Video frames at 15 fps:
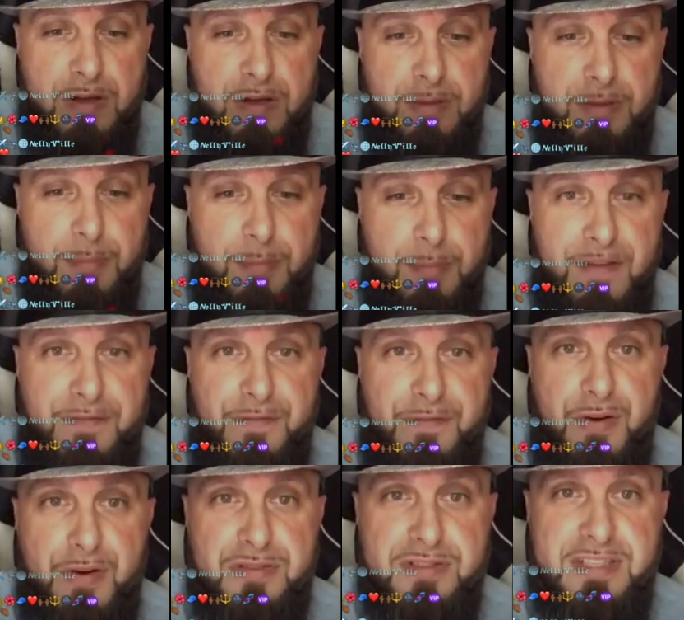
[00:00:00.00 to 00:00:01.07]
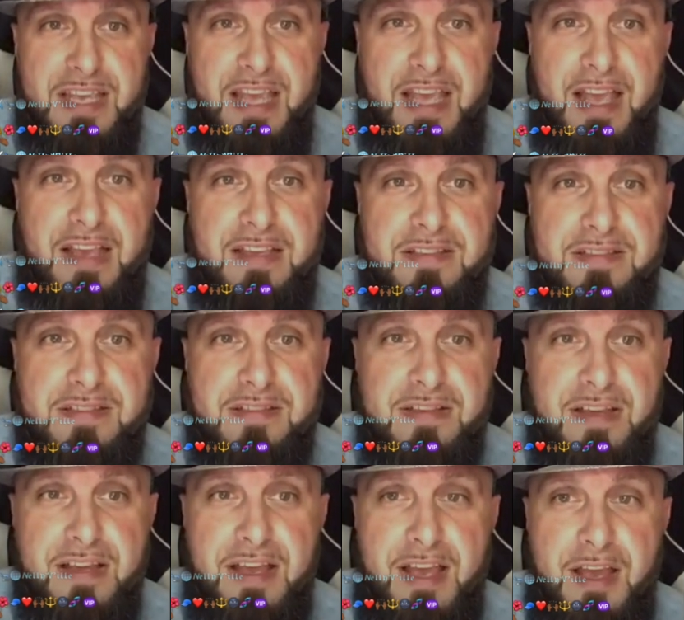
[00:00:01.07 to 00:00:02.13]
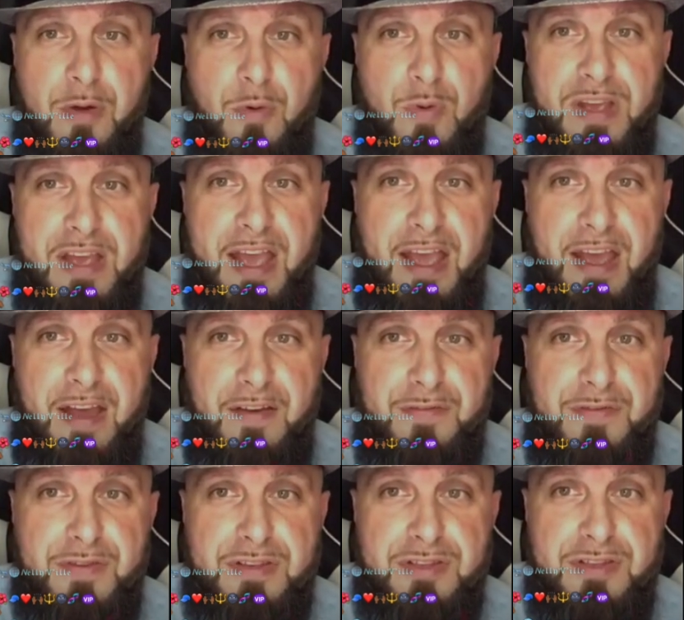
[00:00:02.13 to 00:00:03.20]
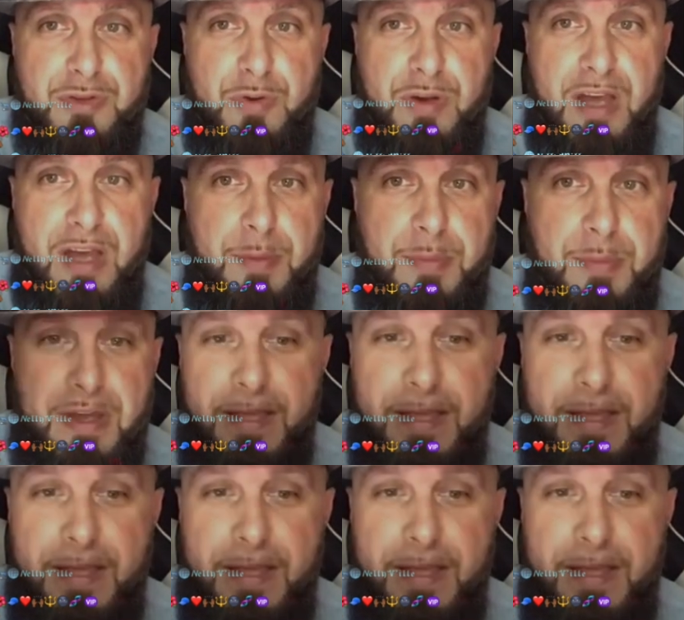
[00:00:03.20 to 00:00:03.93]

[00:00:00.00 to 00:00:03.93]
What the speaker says: my first guest. We have Tsunami.